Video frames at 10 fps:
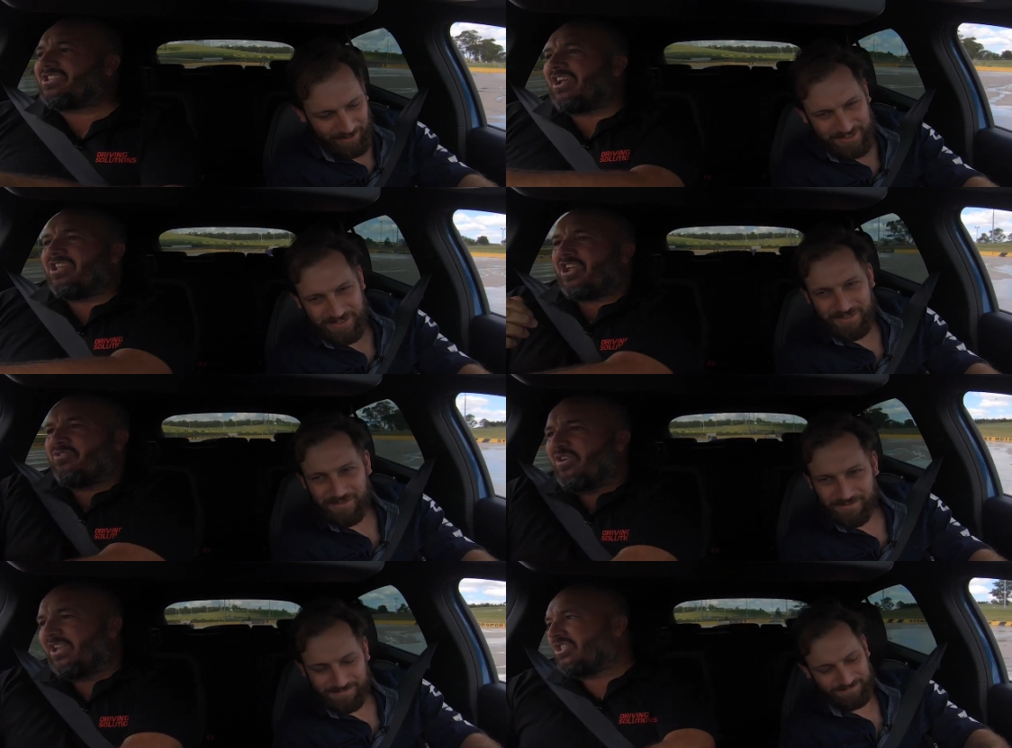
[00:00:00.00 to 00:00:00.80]
Speaker 1: So you
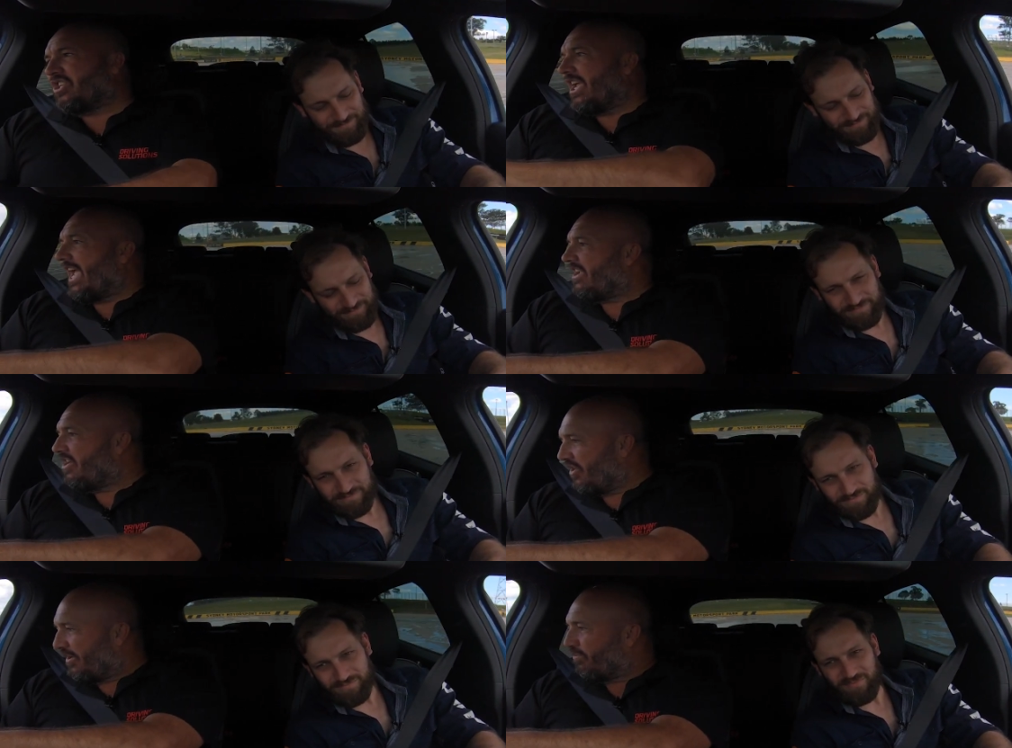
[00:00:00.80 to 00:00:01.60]
can really see how
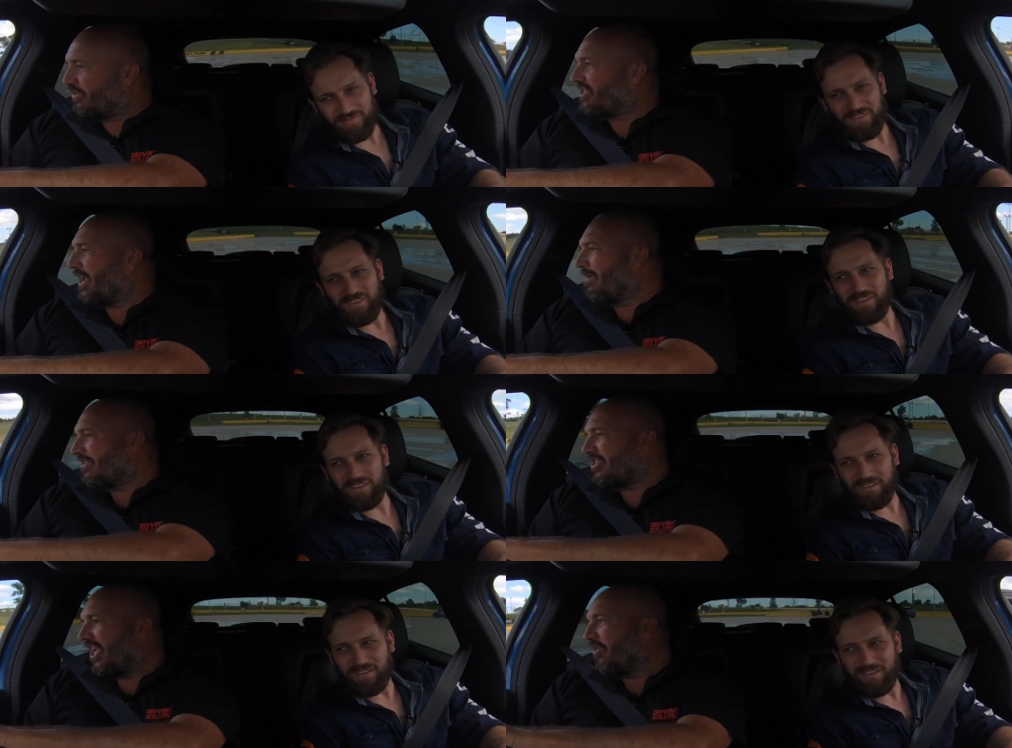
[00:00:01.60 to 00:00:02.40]
you've got to put so
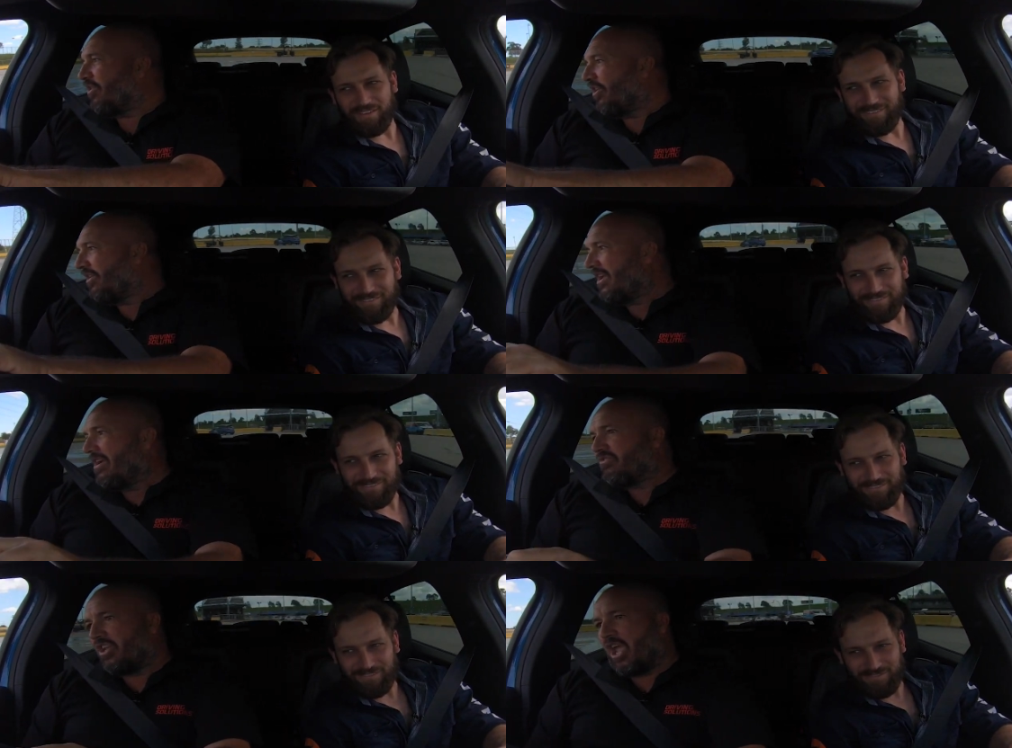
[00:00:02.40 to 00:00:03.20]
much steering on
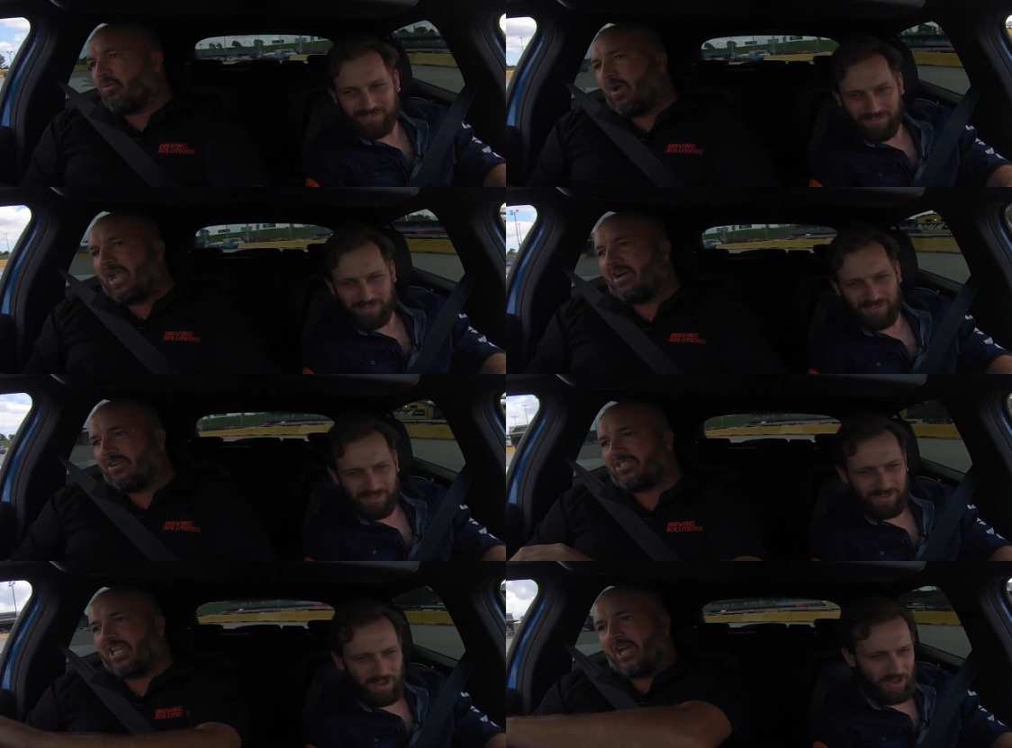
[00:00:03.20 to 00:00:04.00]
to get
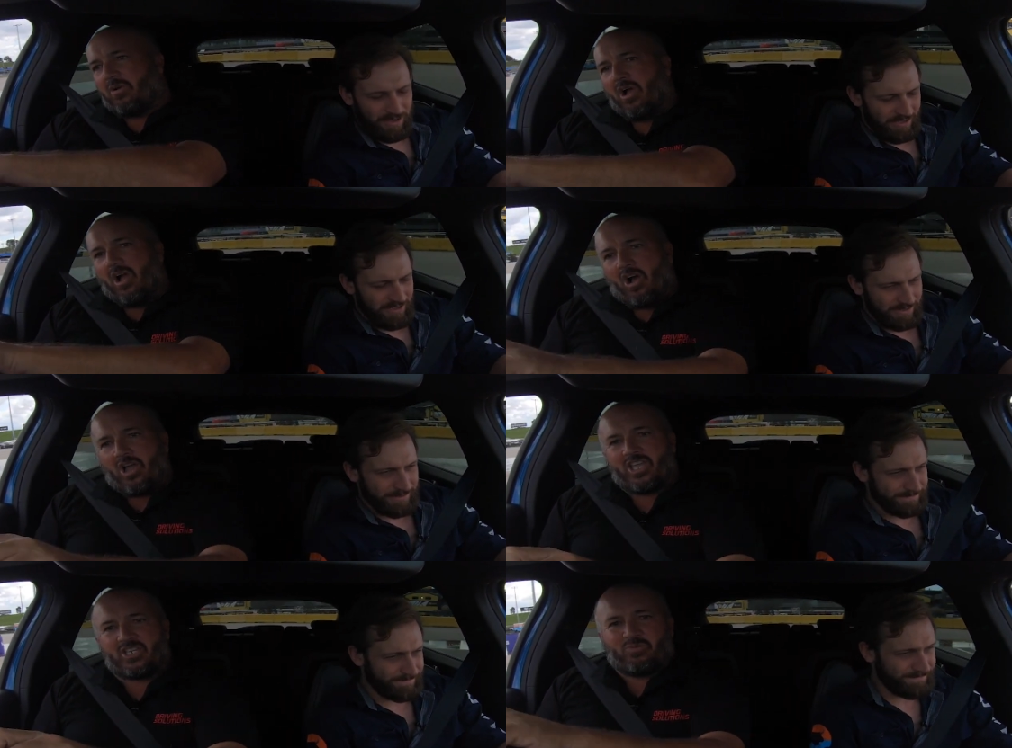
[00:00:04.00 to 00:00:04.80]
round. So oh, yeah.
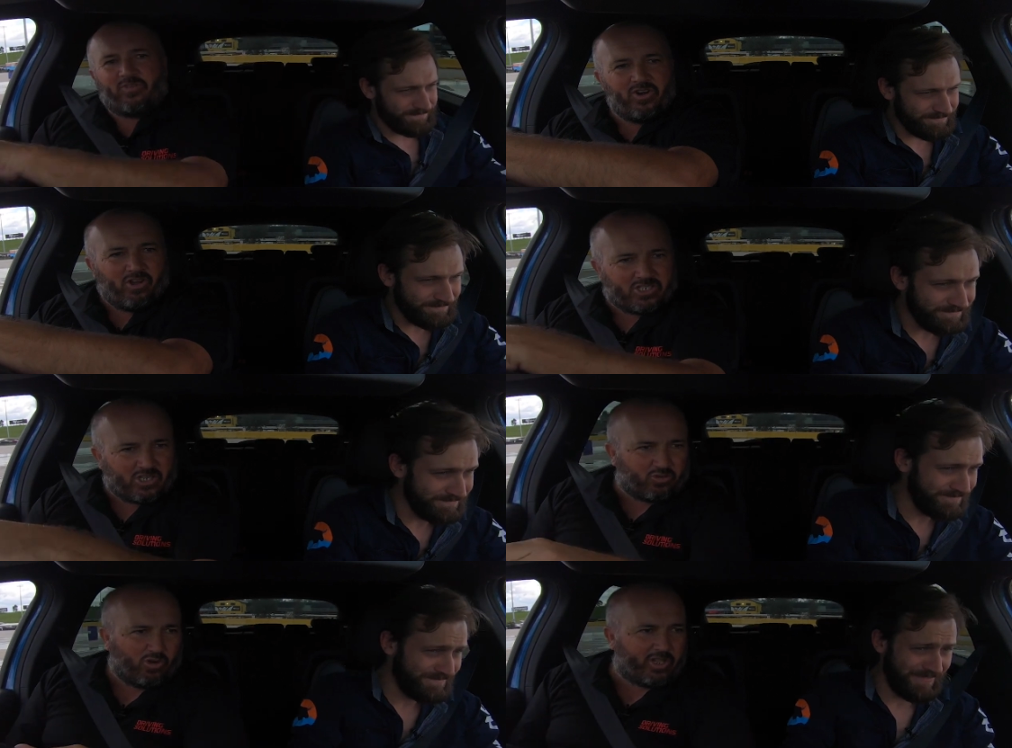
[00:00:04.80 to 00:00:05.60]
I guess with a nice
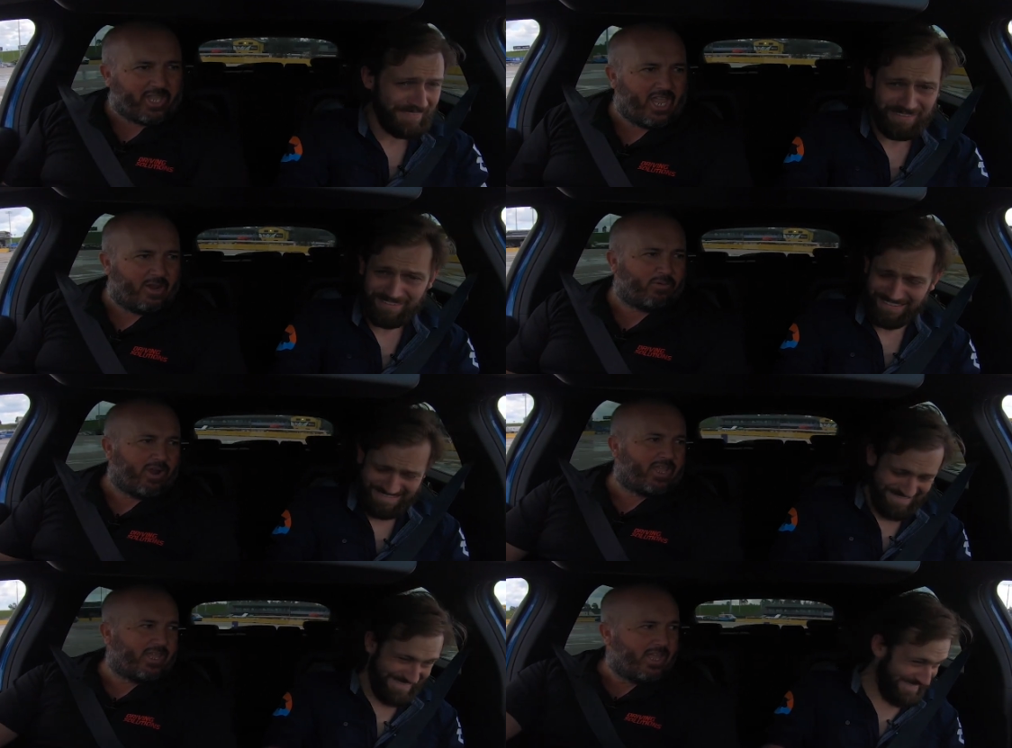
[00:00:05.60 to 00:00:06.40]
hydraulic
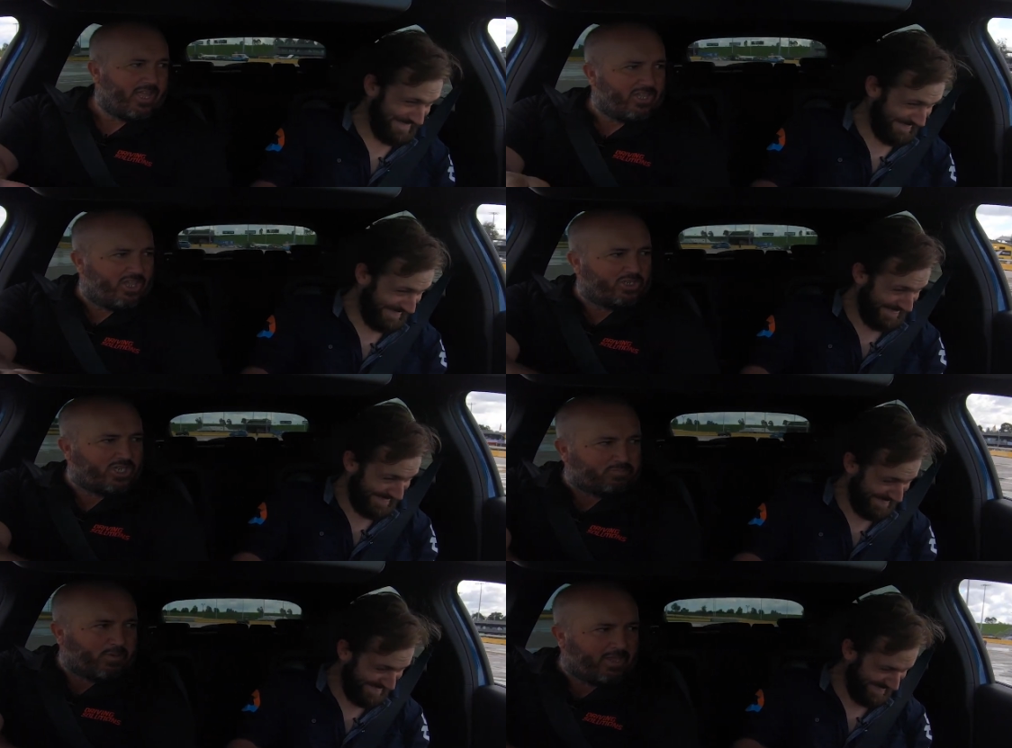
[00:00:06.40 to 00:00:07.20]
handbrake, you'd
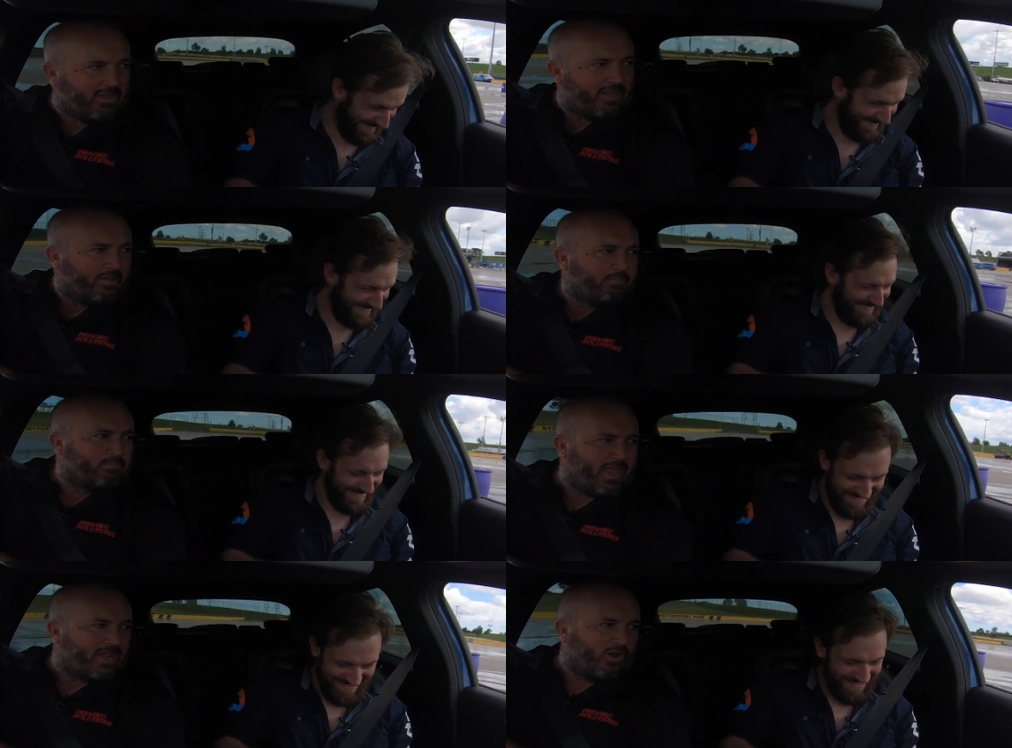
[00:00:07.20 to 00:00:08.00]
just be
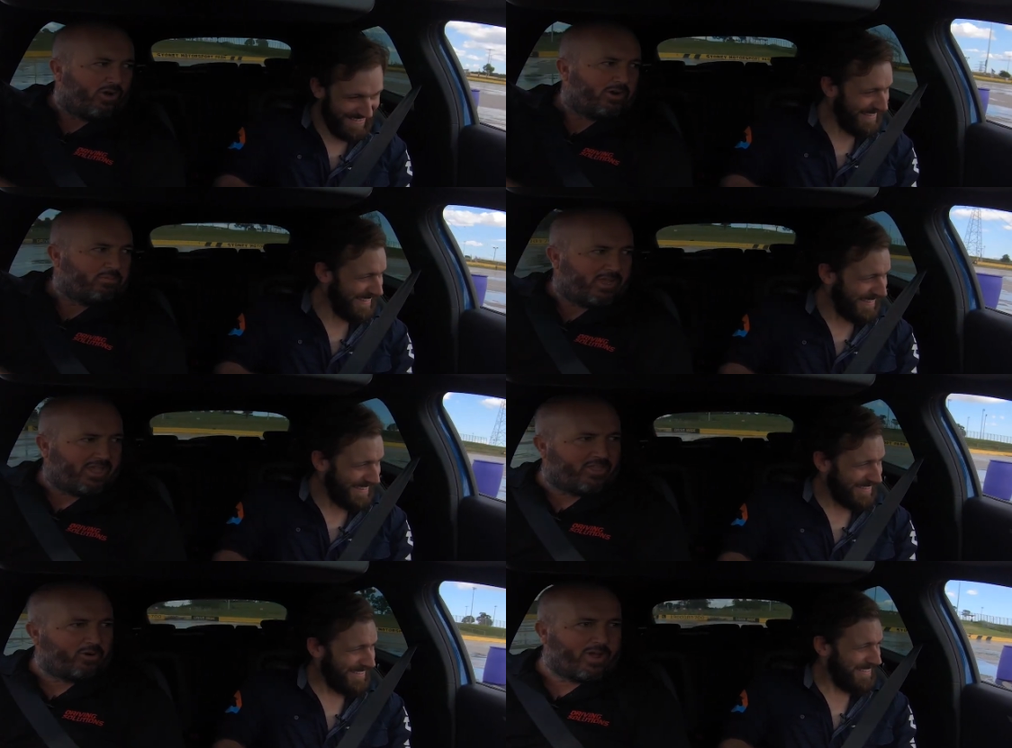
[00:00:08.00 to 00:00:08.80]
bang it on and then